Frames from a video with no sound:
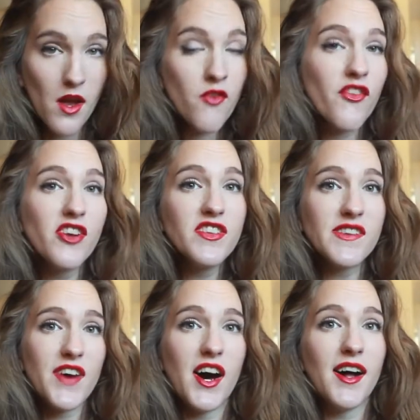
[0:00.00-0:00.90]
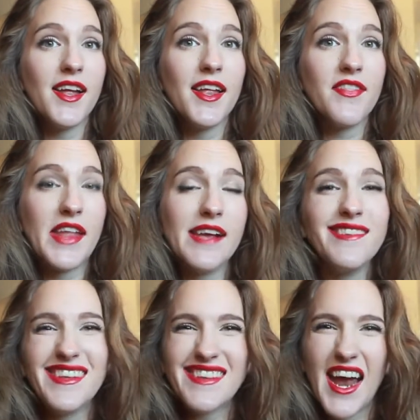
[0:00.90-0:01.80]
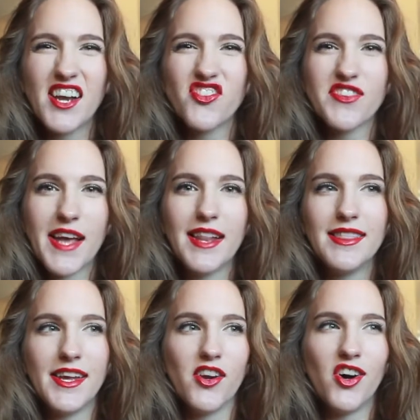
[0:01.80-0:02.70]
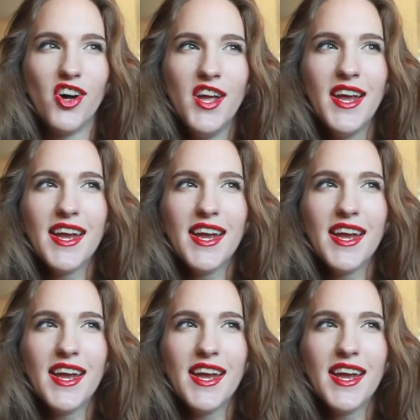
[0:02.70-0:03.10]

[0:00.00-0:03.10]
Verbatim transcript: First of all, this is kind of just a little